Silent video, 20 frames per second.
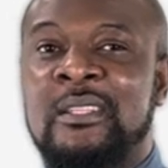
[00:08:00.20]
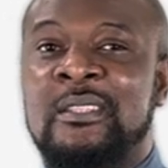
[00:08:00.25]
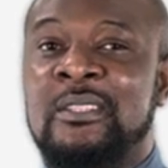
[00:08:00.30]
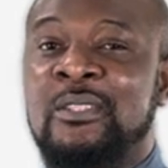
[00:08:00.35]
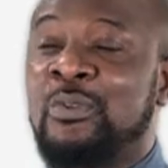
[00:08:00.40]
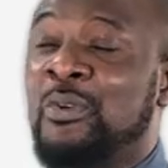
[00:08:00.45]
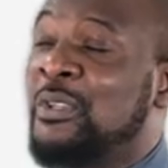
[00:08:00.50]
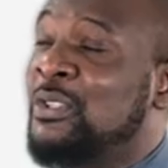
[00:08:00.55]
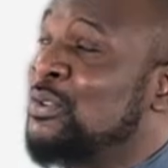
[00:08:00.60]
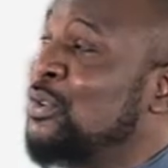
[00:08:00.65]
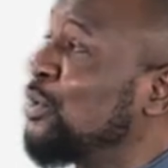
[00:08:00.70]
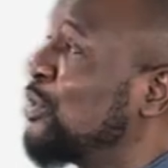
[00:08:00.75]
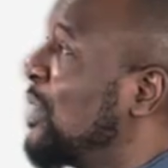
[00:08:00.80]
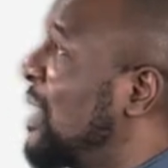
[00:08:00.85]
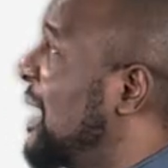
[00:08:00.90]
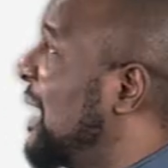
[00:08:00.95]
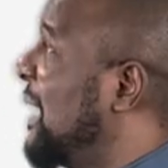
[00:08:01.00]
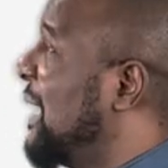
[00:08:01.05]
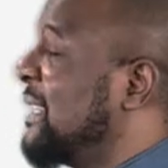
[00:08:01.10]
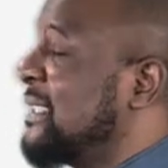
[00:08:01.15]
So it's going to
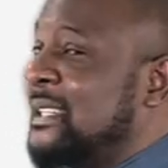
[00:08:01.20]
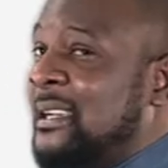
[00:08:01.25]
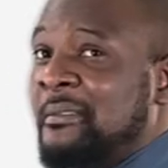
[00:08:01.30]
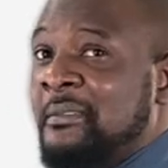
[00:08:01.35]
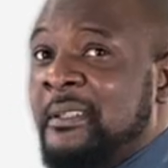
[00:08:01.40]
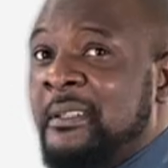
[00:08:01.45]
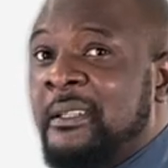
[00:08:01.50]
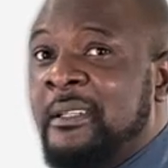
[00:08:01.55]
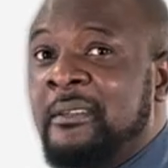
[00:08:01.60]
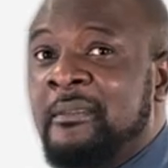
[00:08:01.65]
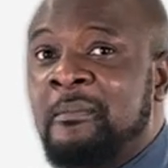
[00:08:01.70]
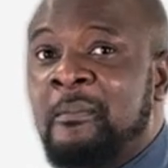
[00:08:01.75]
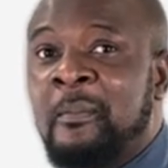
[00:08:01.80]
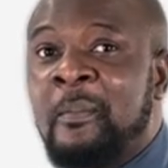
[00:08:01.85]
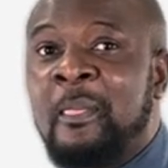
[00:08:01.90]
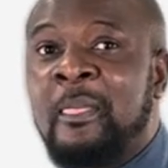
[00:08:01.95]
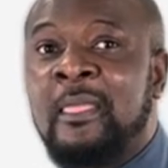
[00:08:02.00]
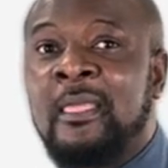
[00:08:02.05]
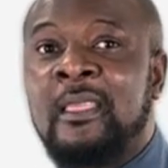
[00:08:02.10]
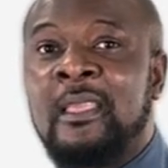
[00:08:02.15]
highlight everything
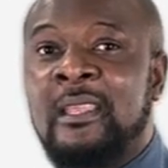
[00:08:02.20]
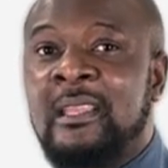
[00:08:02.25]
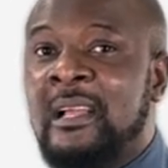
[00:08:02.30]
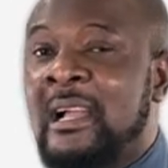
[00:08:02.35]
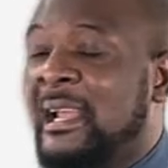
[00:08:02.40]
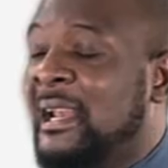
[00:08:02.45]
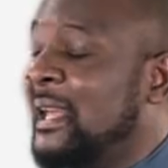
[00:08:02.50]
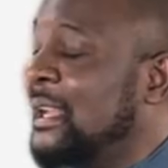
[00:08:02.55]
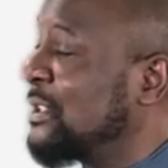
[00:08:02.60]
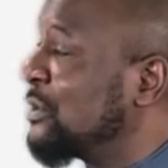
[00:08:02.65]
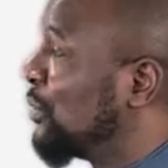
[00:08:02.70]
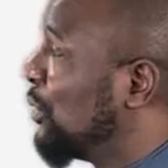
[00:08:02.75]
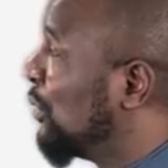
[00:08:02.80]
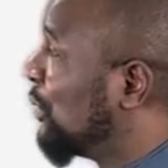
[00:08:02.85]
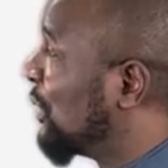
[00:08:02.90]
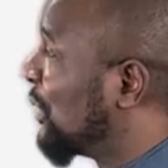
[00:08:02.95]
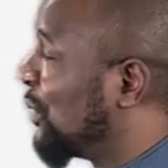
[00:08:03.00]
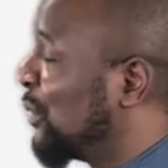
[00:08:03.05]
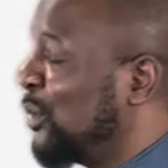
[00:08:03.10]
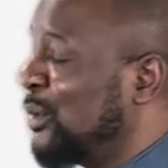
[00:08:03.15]
it highlights all the
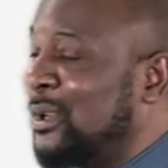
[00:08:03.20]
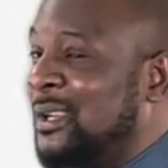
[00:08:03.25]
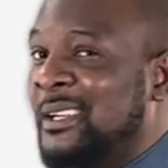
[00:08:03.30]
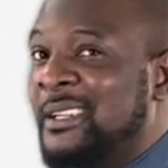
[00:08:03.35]
code,